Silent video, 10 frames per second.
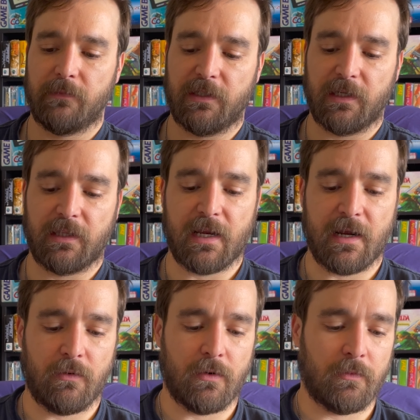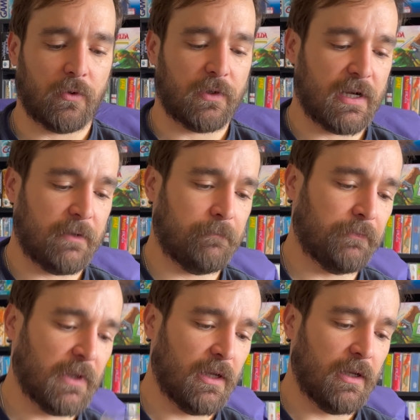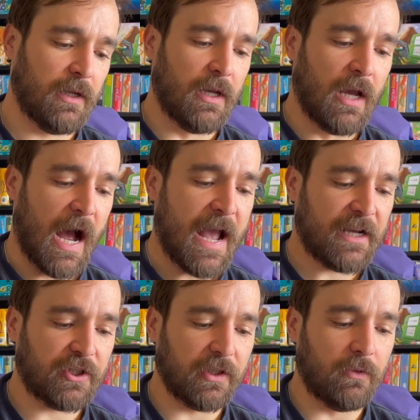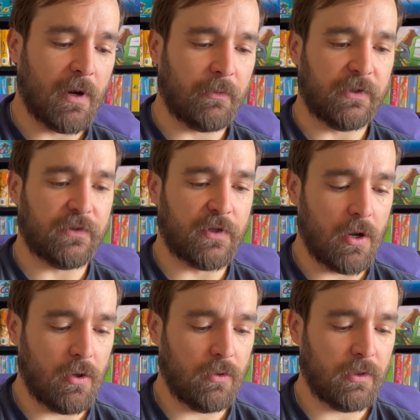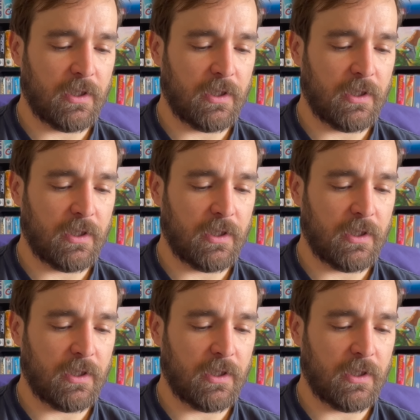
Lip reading: Take that out one more time. I actually went with Toad.